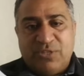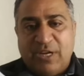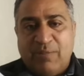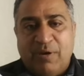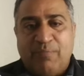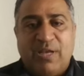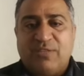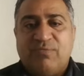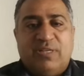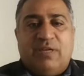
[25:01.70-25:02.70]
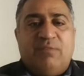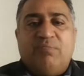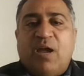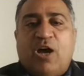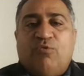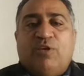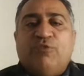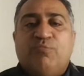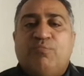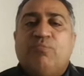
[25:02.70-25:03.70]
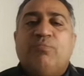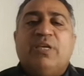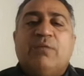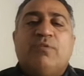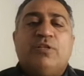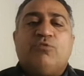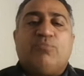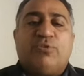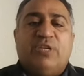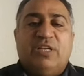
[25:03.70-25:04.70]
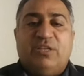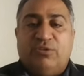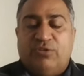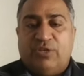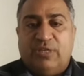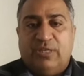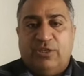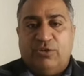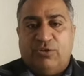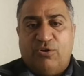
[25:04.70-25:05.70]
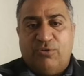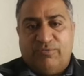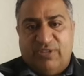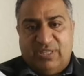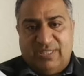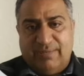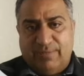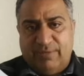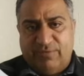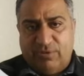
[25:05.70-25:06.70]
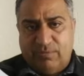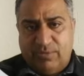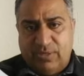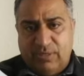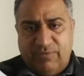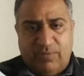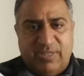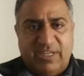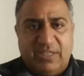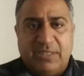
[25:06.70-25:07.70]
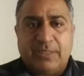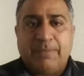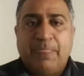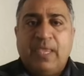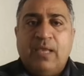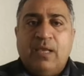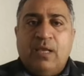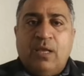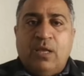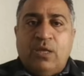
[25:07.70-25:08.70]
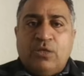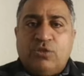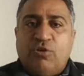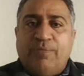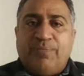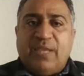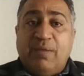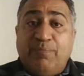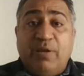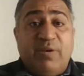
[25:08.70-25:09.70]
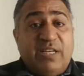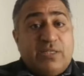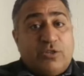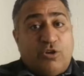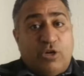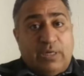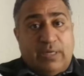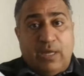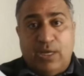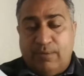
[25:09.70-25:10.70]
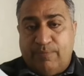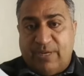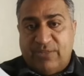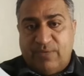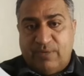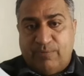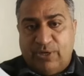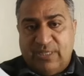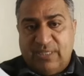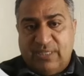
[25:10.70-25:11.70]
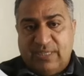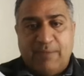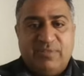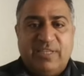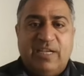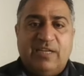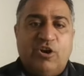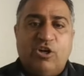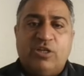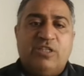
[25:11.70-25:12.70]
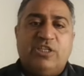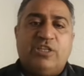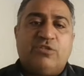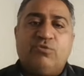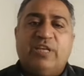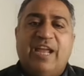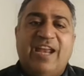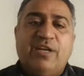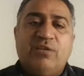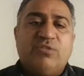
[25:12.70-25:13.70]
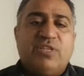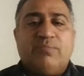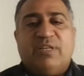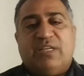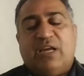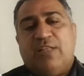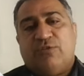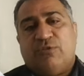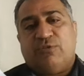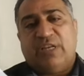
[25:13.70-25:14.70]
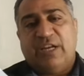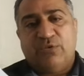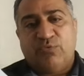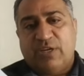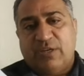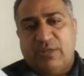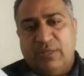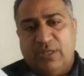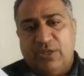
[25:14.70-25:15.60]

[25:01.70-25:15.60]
as username and password. How will you be able to protect your home, for example, from attackers? So implement strong password policies. I'm saying not just to the end users, but also to the network